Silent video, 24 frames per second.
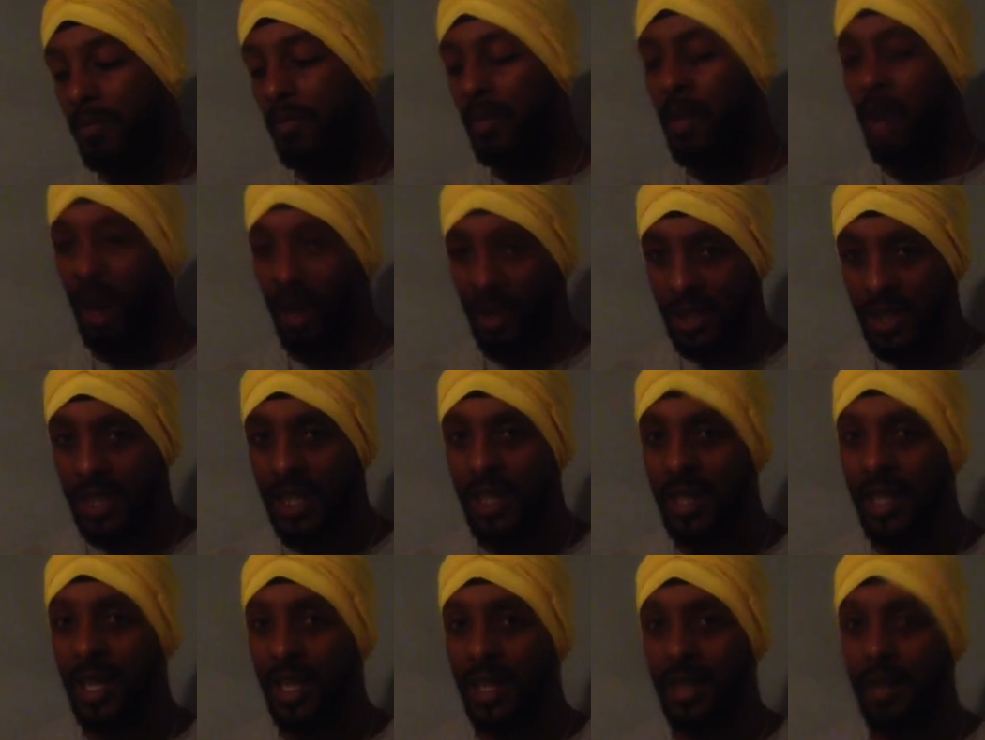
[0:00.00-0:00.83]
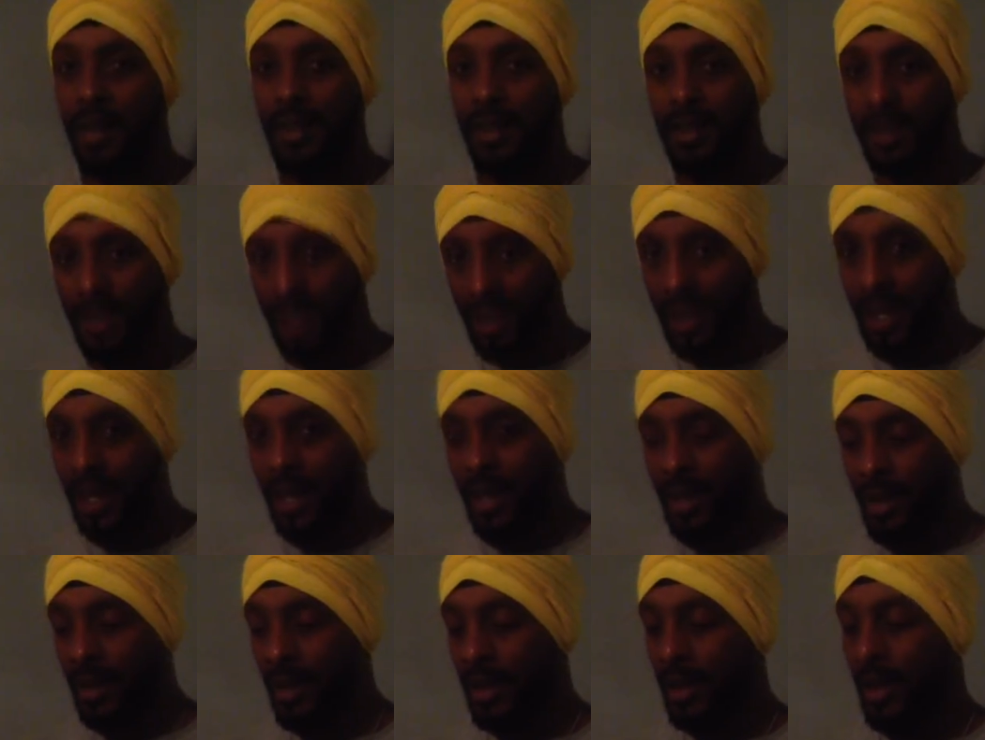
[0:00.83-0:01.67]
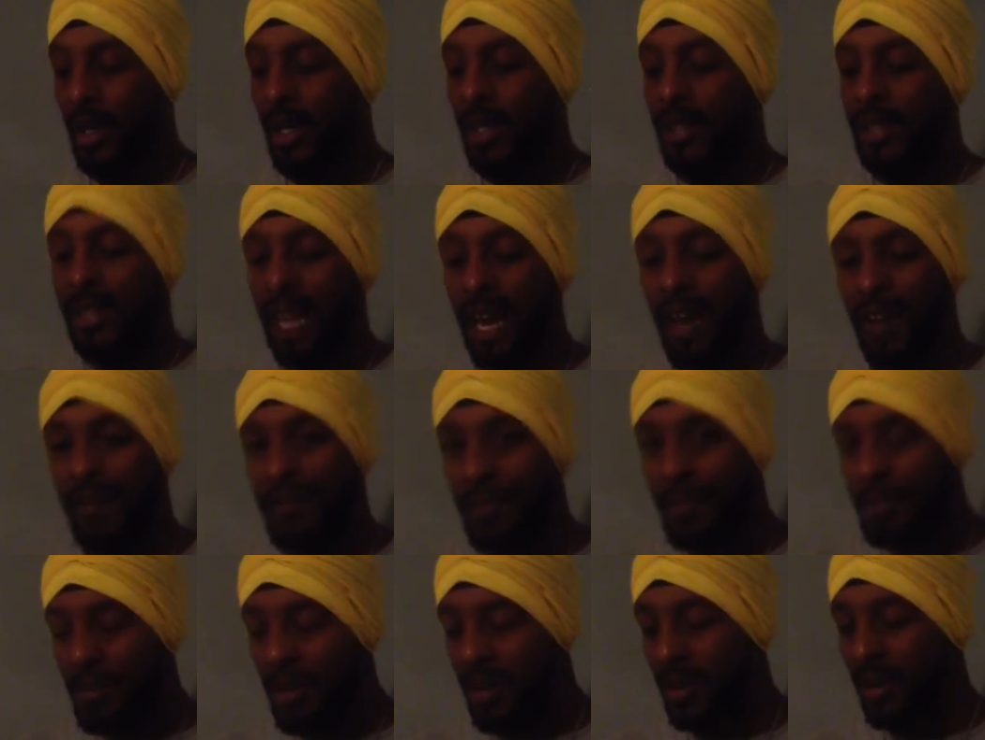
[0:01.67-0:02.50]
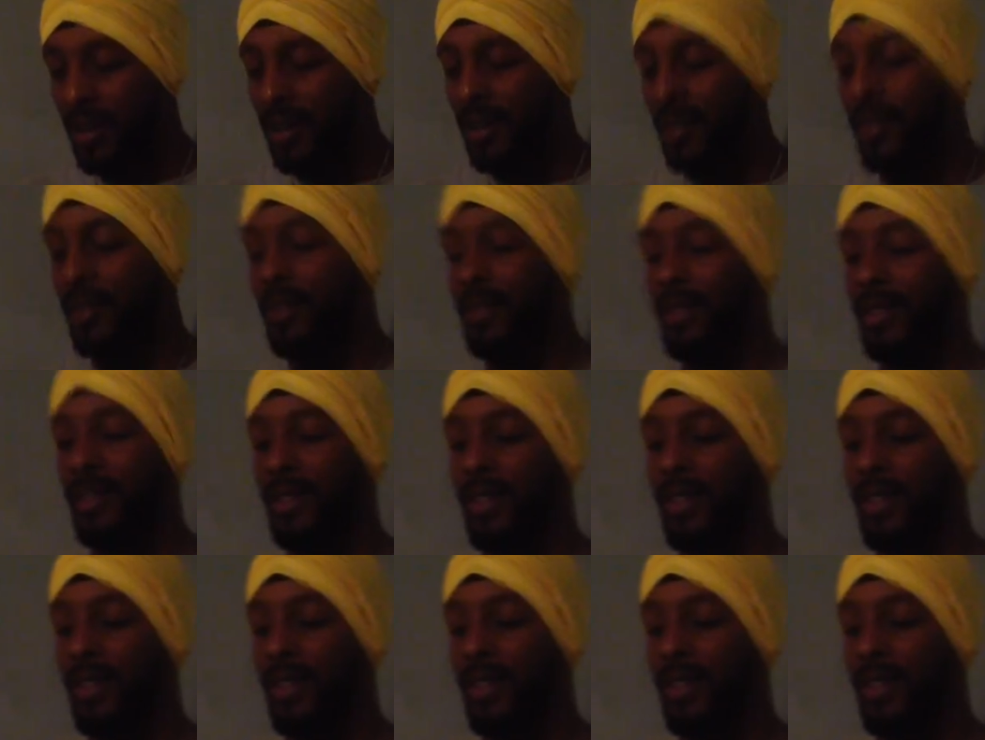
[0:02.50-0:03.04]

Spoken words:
Y'all see that today? Sound familiar?